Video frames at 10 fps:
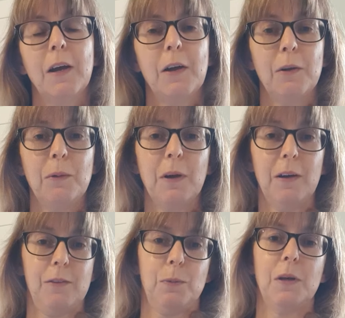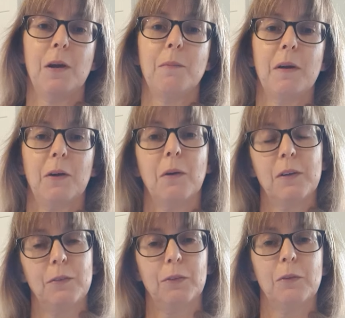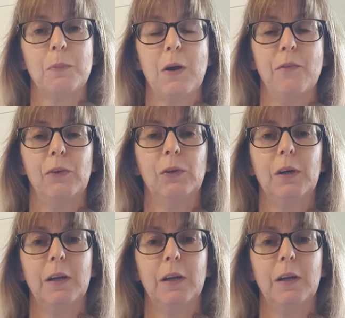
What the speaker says: who, as we know, men are quite difficult to buy for,